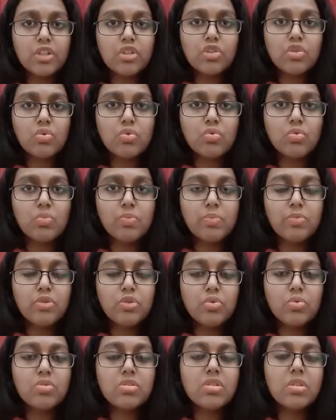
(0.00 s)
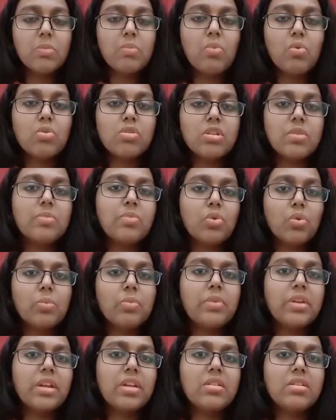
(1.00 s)
to choose the most
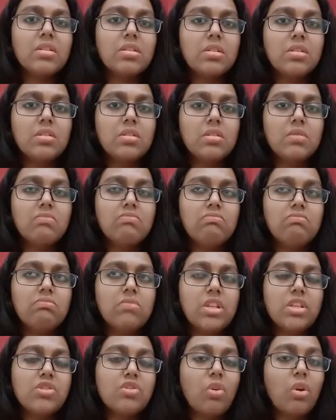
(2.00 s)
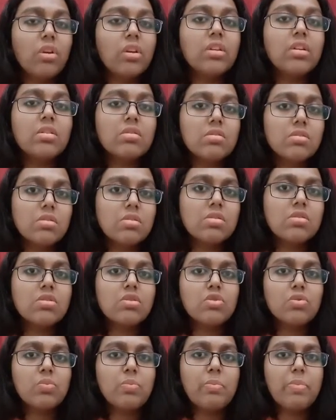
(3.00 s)
appropriate historical returns
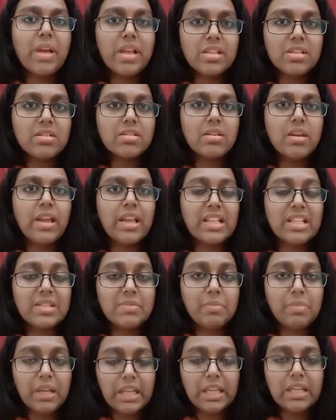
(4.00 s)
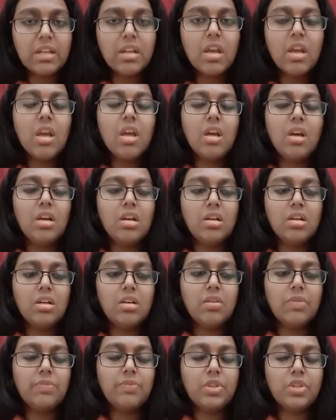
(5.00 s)
to best explain
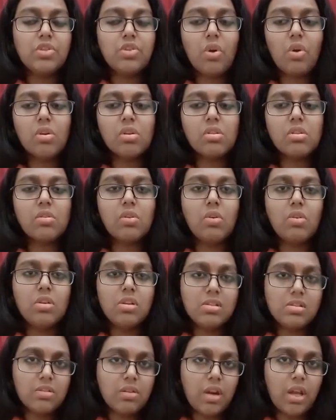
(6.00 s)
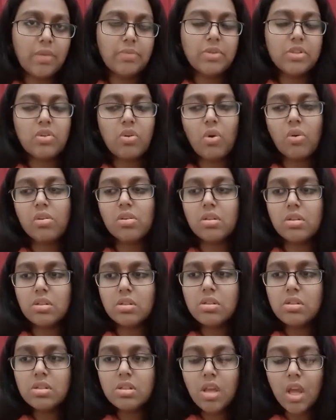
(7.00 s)
the stock or describe the stock
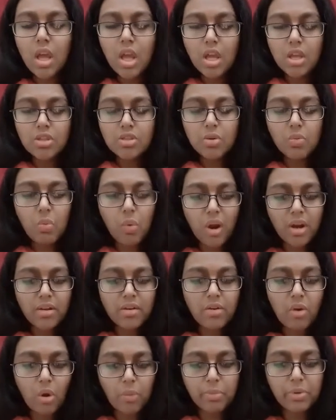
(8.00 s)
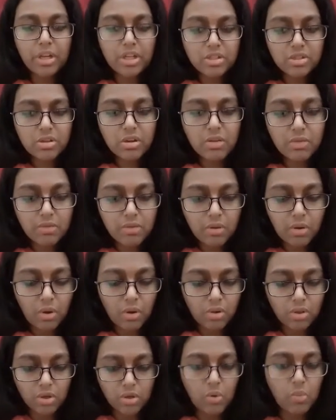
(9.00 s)
returns. So one operational or
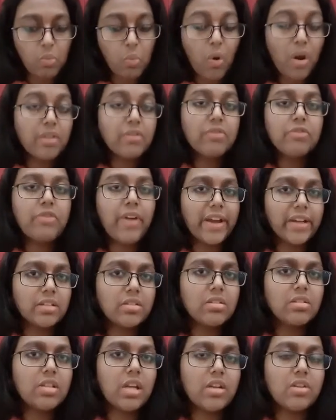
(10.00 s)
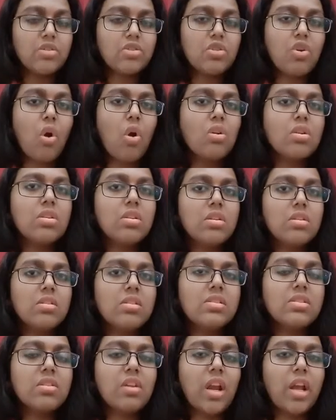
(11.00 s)
one factor that is not
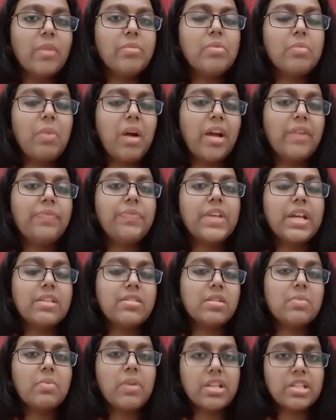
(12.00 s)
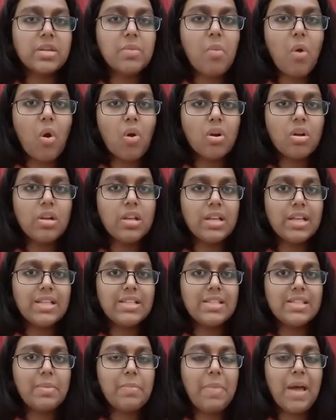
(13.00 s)
described by the asset pricing model is
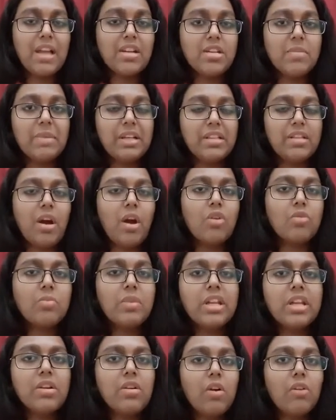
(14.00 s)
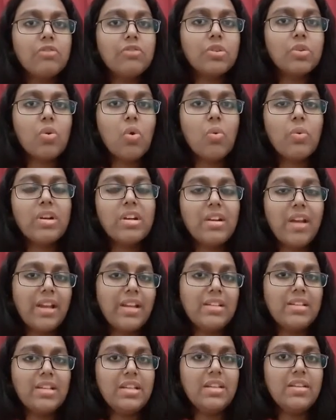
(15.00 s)
the pandemic. The outbreak of the
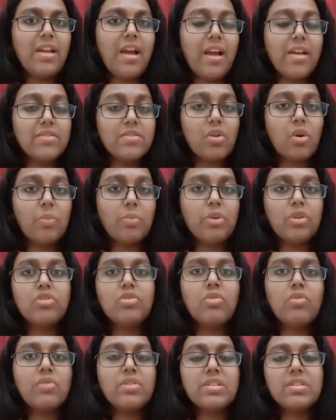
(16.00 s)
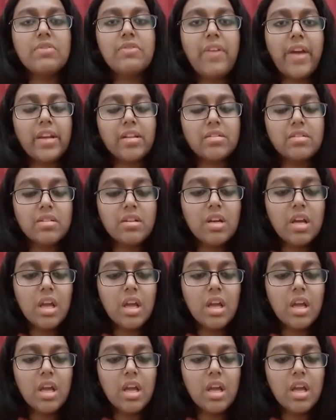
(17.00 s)
COVID-19 as an operational risk factor